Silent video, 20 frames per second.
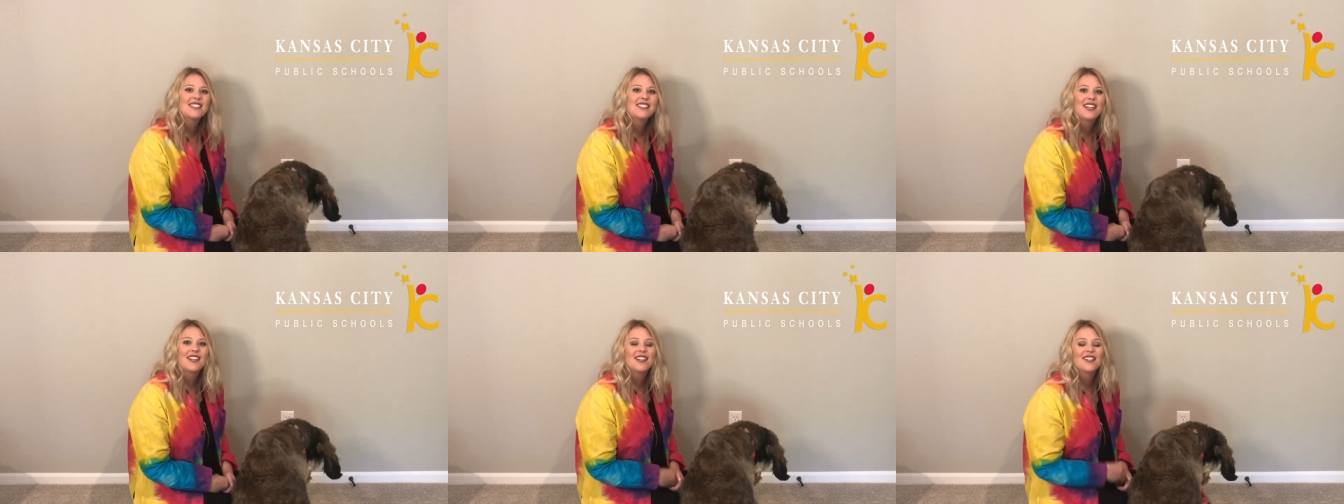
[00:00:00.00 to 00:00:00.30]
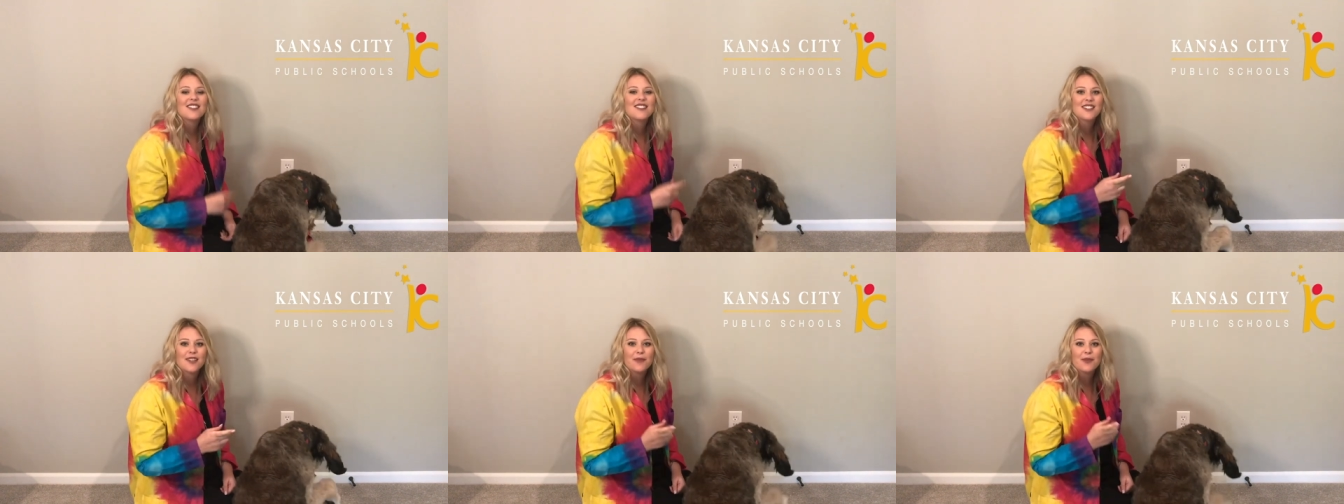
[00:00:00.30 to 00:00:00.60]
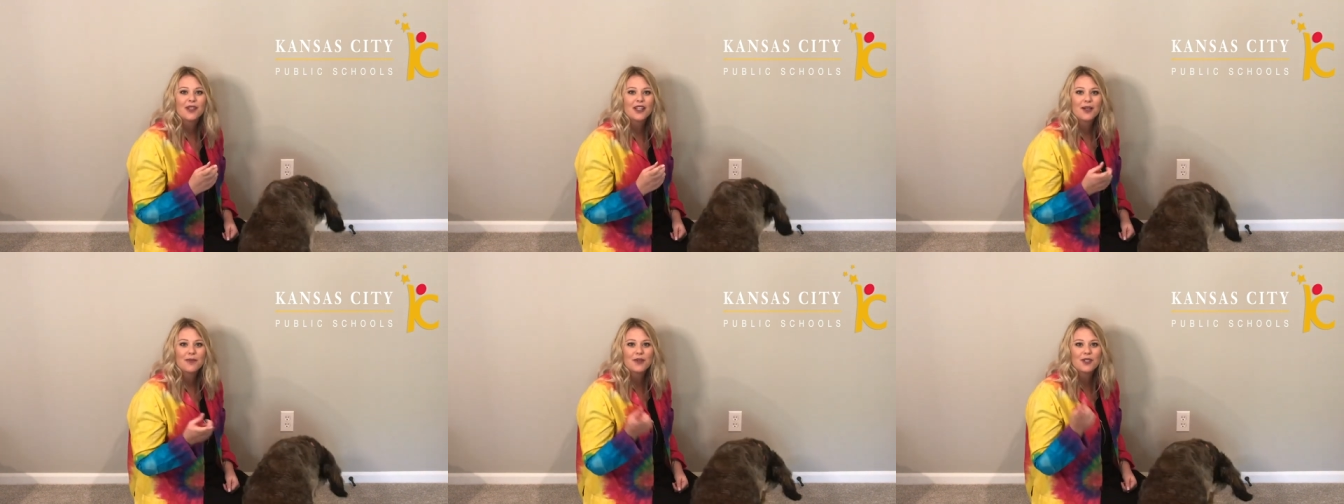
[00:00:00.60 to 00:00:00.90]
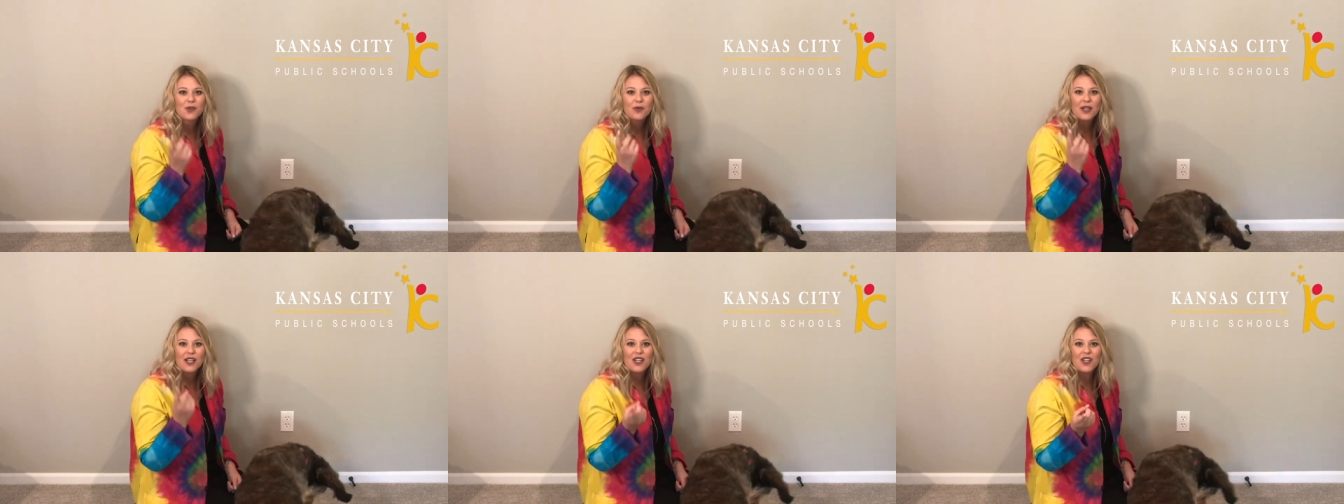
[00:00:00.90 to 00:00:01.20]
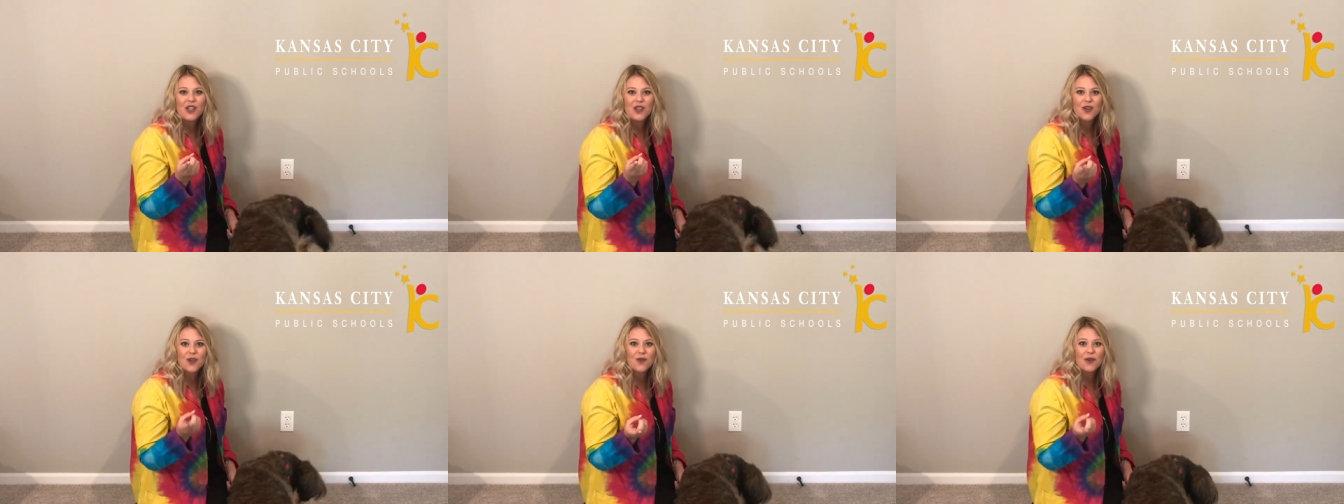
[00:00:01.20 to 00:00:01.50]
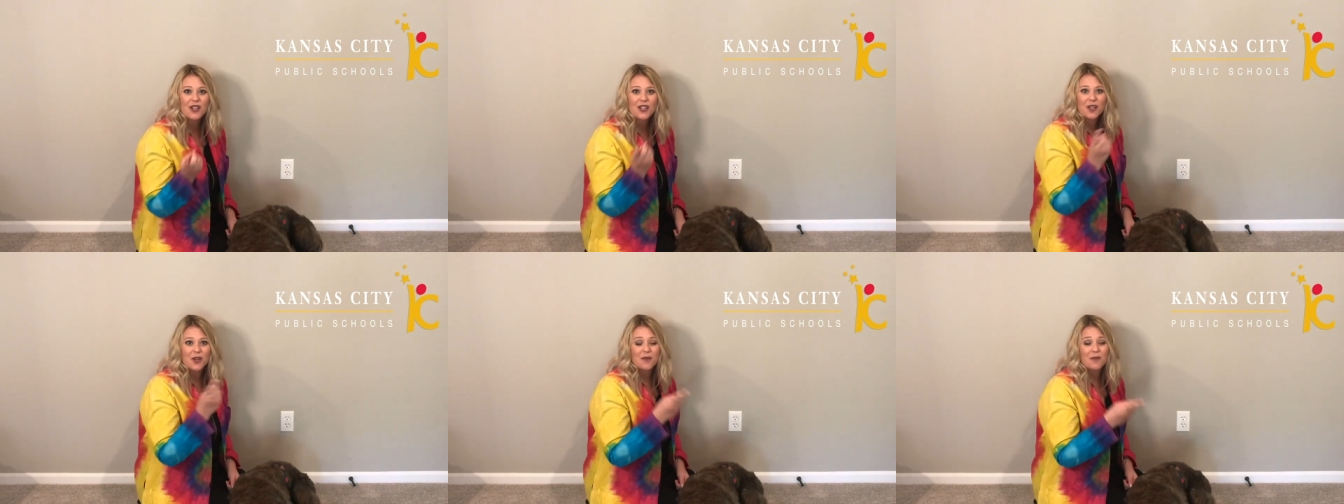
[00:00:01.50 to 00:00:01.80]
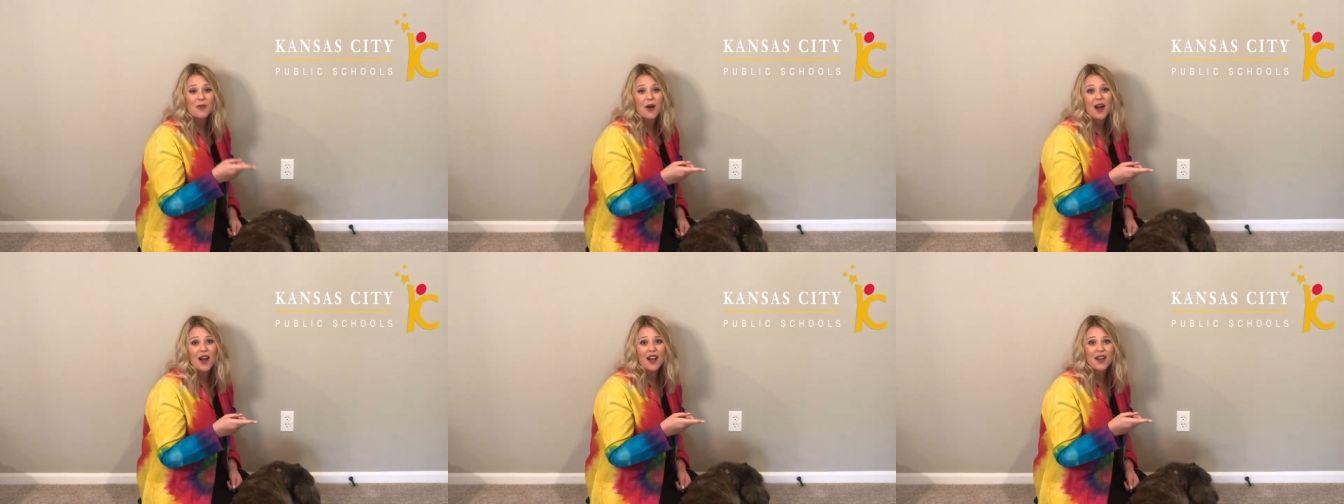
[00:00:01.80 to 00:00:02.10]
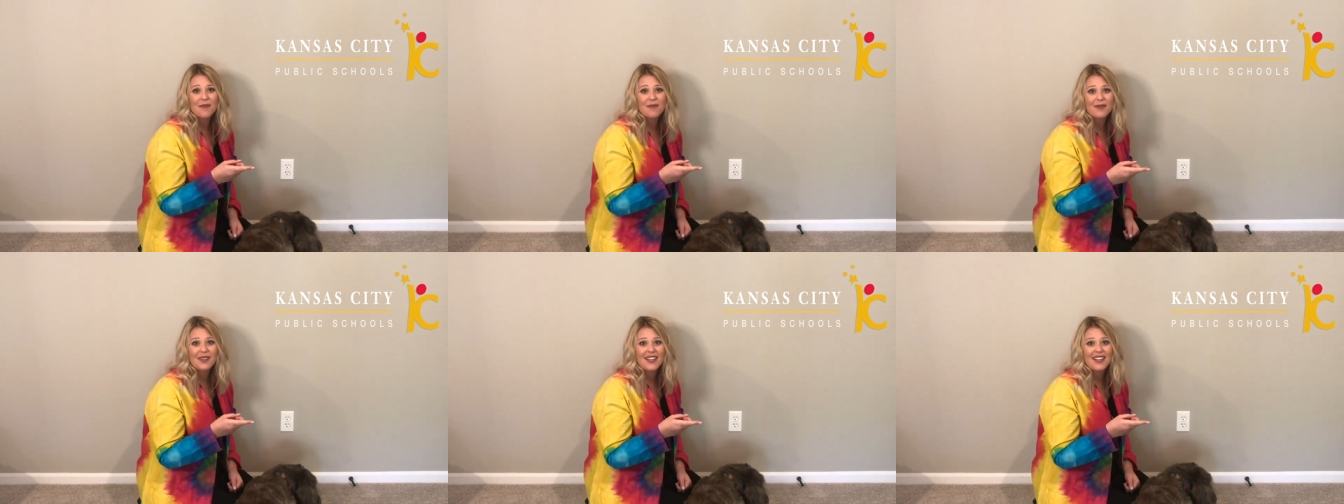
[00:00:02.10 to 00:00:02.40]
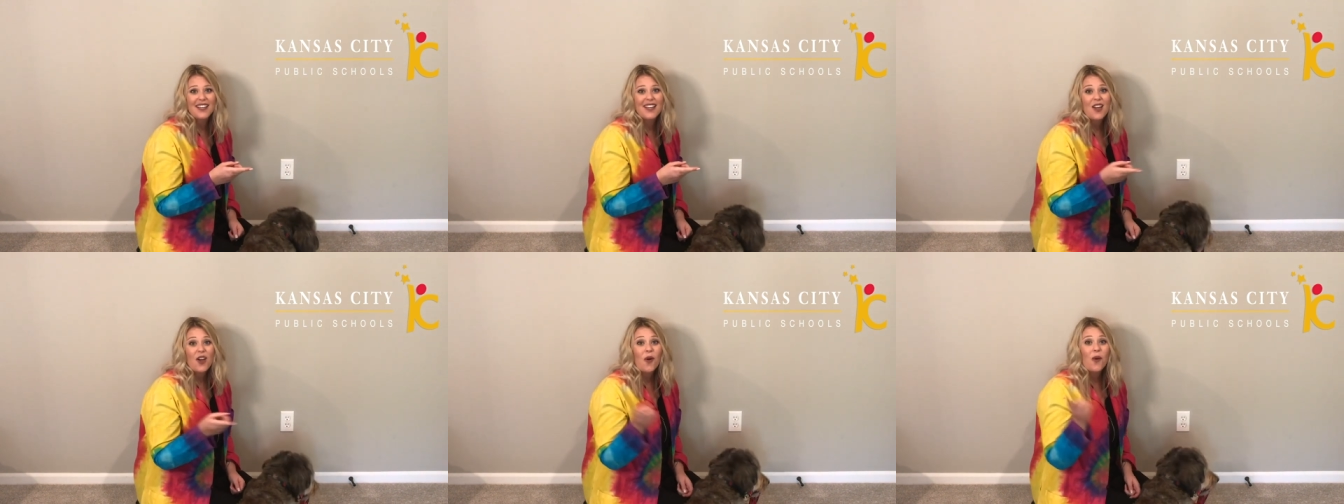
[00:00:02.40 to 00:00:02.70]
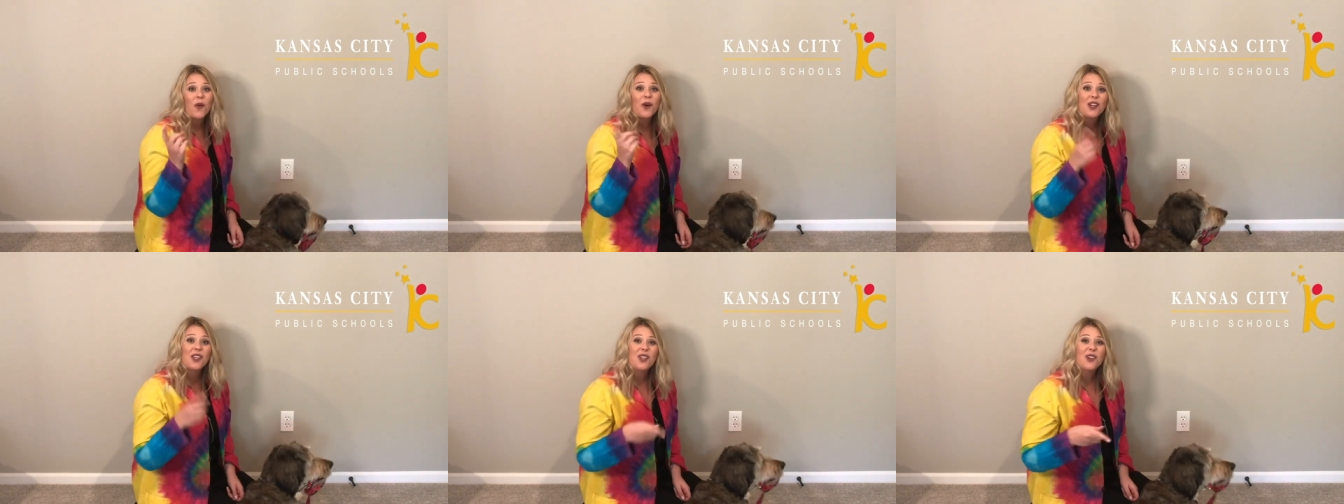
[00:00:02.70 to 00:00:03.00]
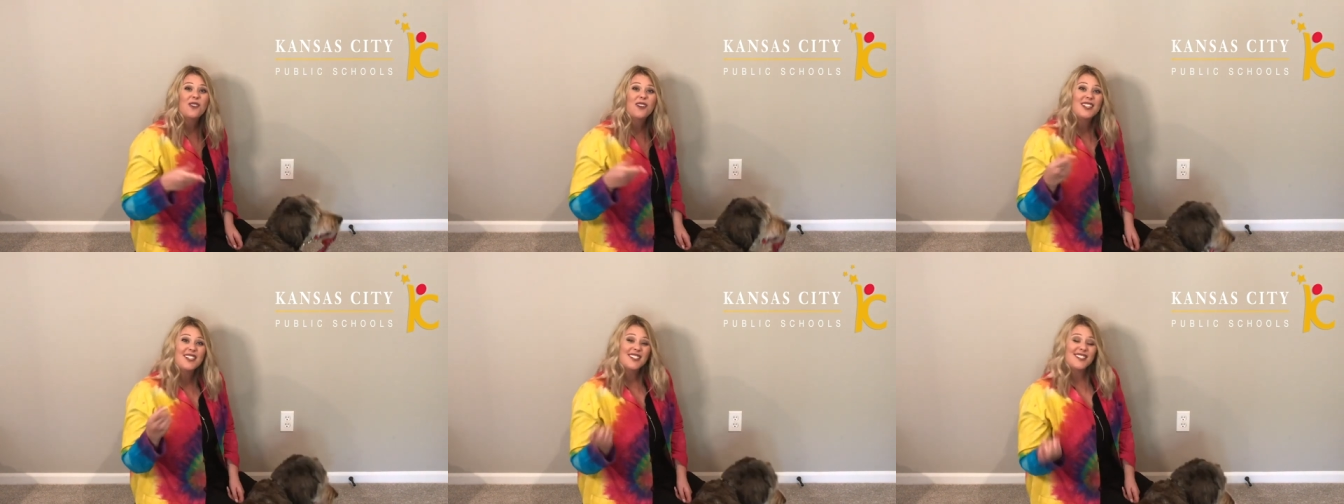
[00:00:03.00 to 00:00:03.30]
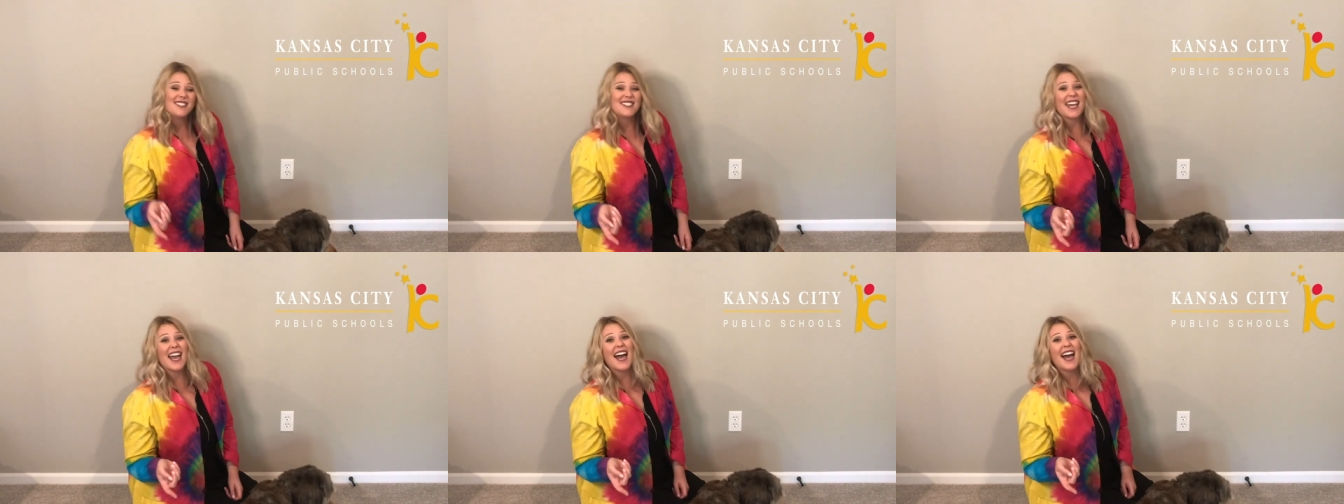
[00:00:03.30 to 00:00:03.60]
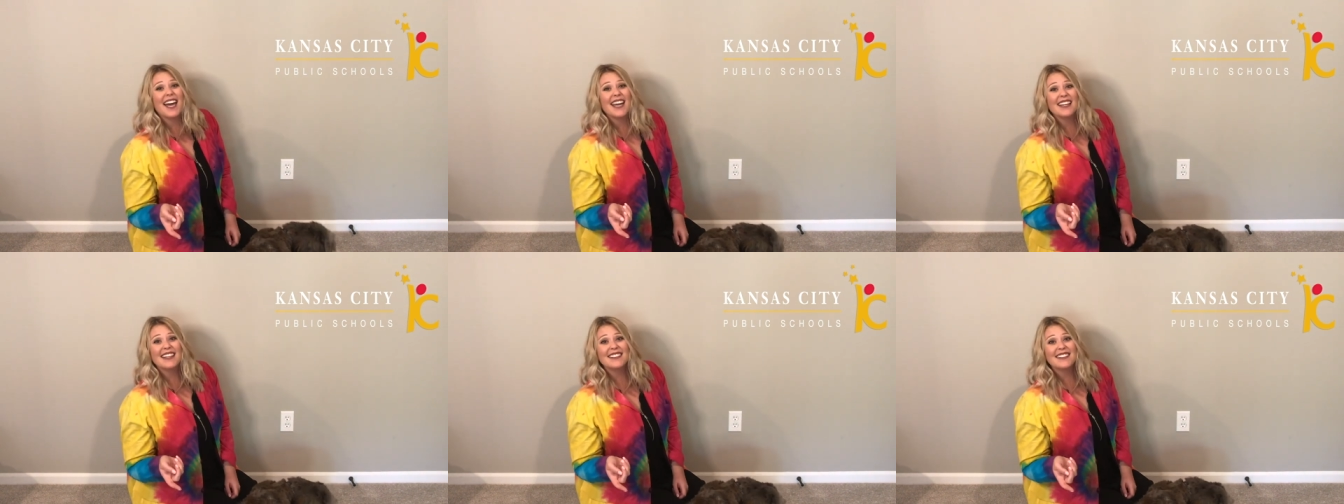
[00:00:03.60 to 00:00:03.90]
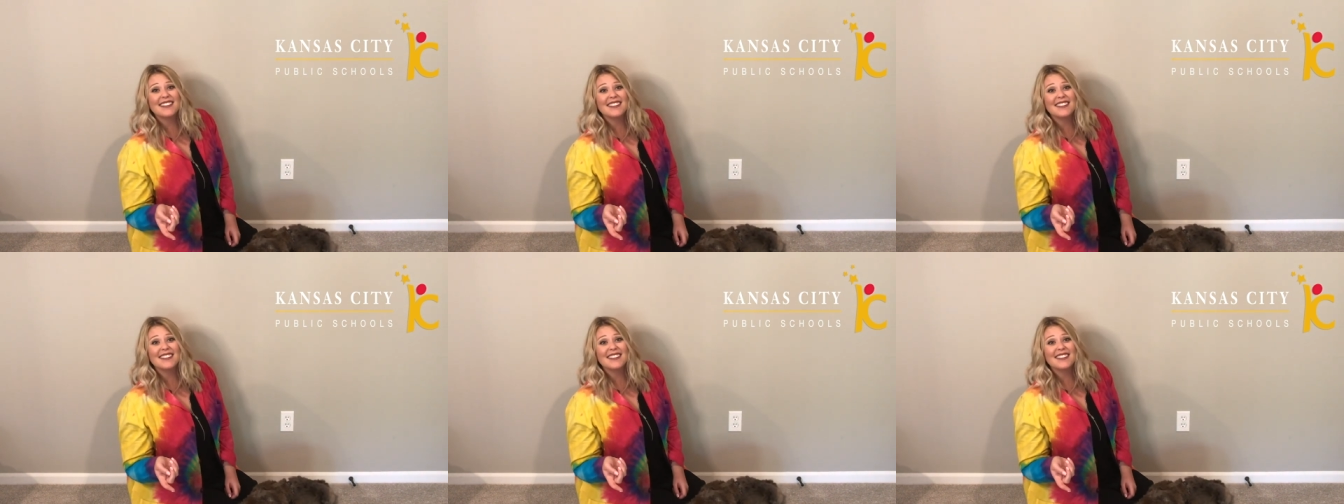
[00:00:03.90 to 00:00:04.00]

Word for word: that are similar between you and your mom or you and your dad?